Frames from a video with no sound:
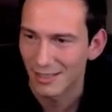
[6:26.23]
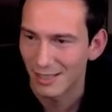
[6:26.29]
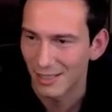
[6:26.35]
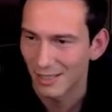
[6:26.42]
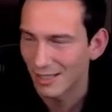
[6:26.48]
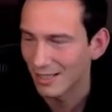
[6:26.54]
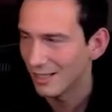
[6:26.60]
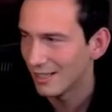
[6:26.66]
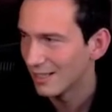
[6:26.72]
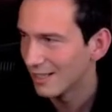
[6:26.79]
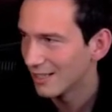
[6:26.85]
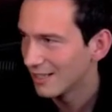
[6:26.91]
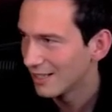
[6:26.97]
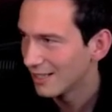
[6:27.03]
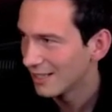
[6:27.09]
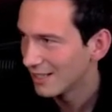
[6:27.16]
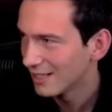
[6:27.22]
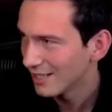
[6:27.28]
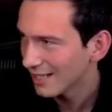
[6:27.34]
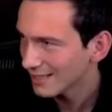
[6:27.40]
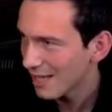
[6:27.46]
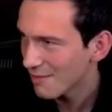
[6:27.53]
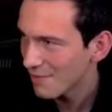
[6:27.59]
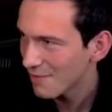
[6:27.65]

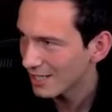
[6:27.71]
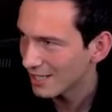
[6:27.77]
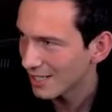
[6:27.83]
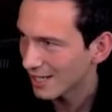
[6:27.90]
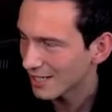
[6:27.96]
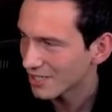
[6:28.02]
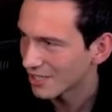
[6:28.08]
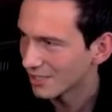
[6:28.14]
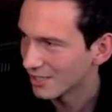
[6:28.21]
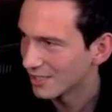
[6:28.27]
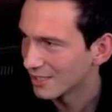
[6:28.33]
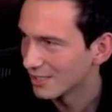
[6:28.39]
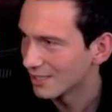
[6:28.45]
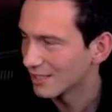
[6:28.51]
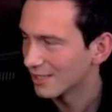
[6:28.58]
Not that many actually.